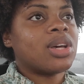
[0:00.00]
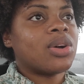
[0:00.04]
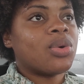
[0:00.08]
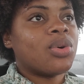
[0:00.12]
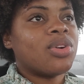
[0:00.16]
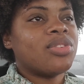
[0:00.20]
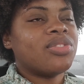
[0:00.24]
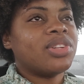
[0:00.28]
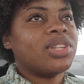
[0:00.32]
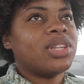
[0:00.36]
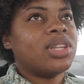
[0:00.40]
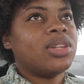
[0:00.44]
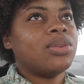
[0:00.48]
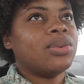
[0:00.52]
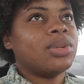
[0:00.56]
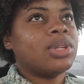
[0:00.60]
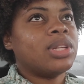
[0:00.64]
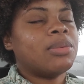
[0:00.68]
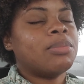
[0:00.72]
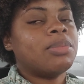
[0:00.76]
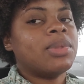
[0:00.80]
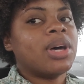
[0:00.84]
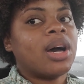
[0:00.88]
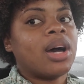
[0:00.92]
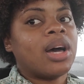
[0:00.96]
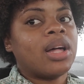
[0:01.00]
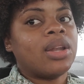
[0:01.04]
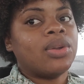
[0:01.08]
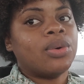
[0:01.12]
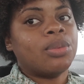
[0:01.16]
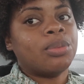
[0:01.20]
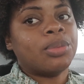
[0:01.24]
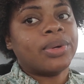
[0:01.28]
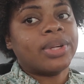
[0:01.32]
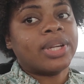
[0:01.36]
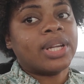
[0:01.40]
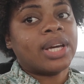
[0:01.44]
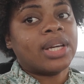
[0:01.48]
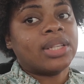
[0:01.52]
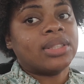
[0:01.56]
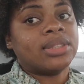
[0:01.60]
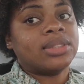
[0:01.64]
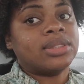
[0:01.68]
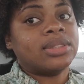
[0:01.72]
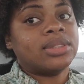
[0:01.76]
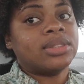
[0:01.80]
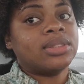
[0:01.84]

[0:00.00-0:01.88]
COVID, they know them not allow more than